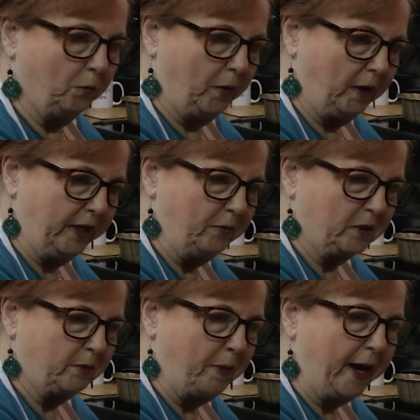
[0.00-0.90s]
well, it
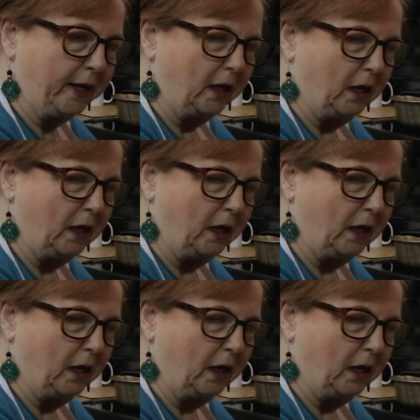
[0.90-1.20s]
was about